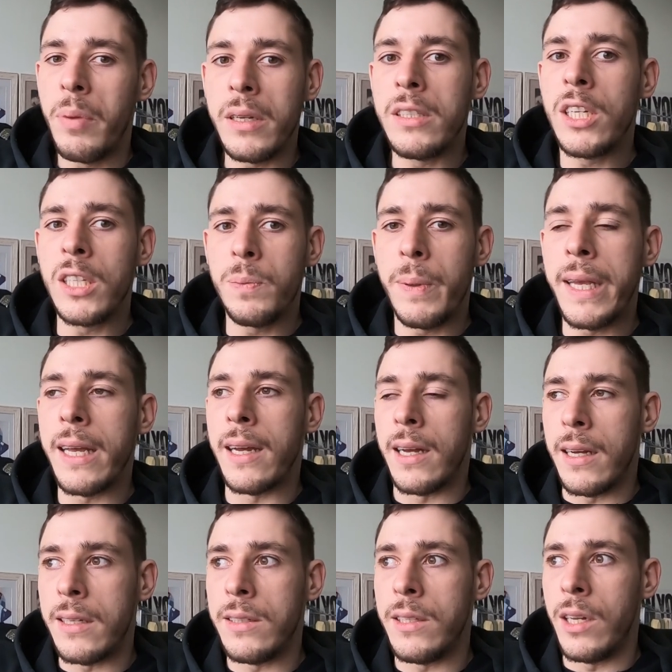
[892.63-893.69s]
but just
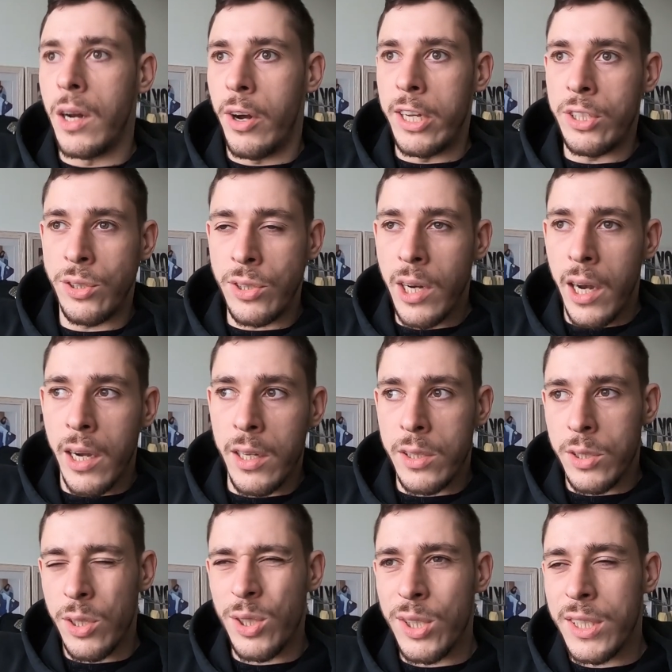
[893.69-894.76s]
because you know I
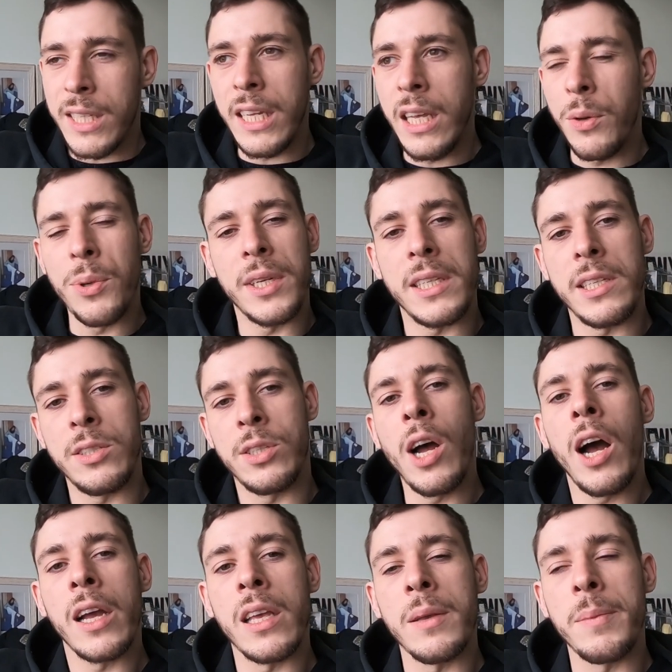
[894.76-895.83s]
started to see what he's
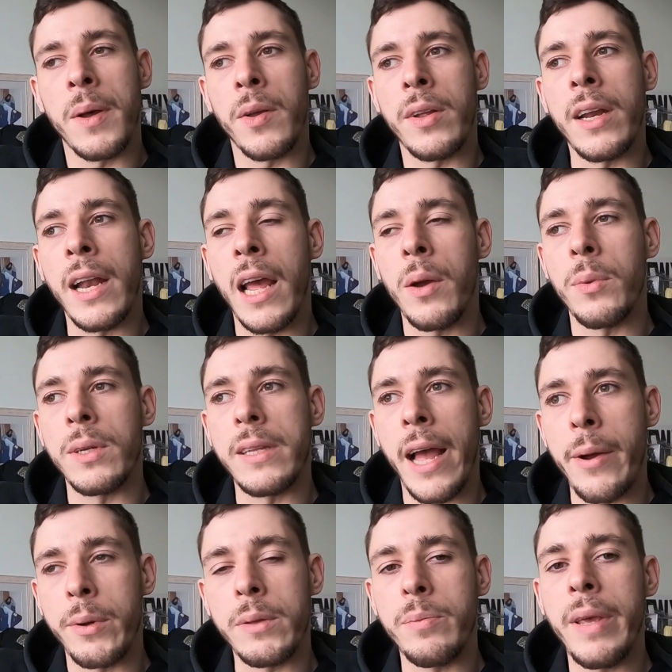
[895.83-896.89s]
talking about, and I would
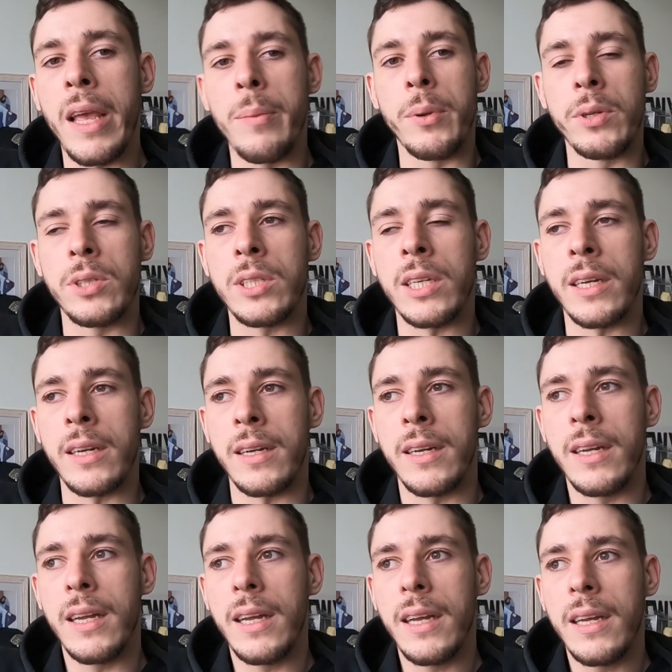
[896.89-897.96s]
I would be able to,
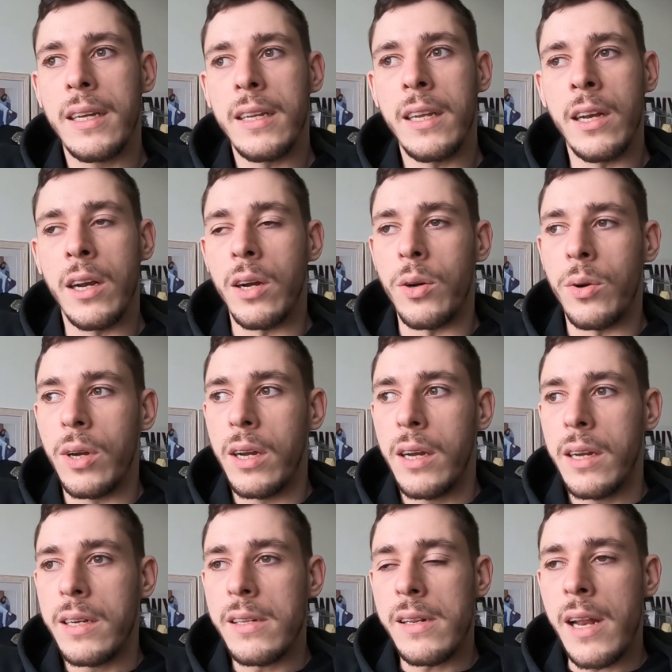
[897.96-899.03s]
you know,
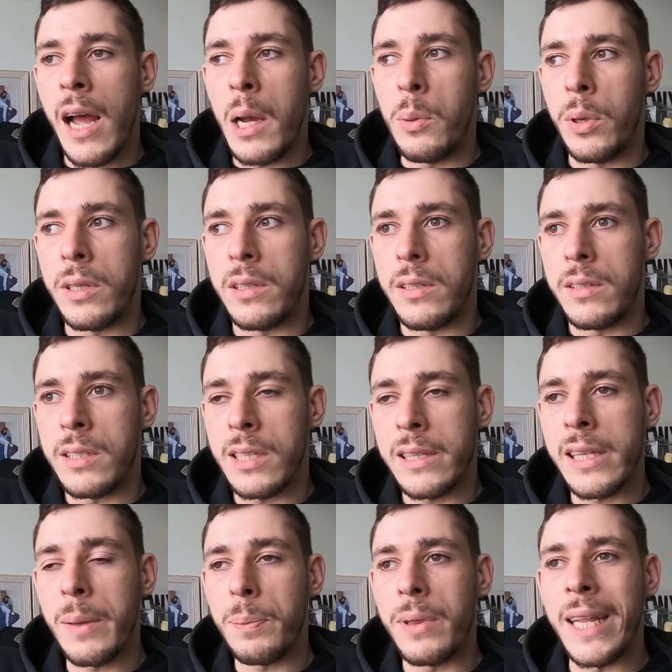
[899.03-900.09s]
I would
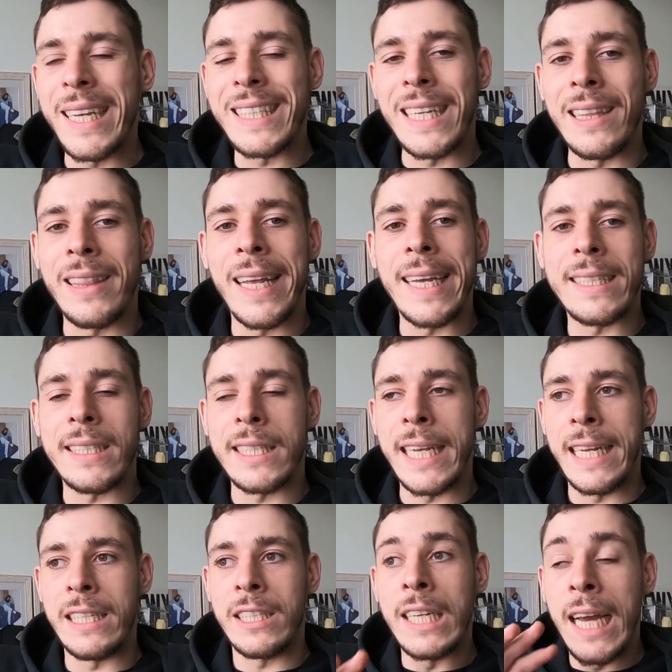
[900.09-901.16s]
slip less and less
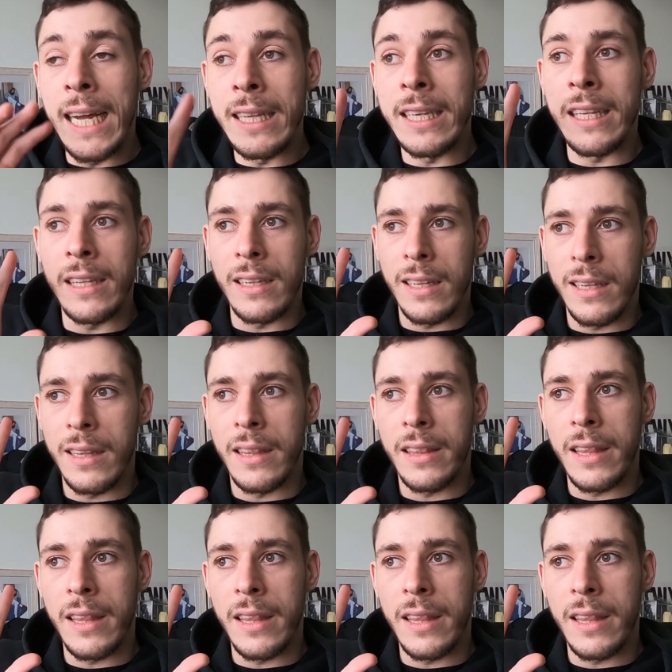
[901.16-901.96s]
in telling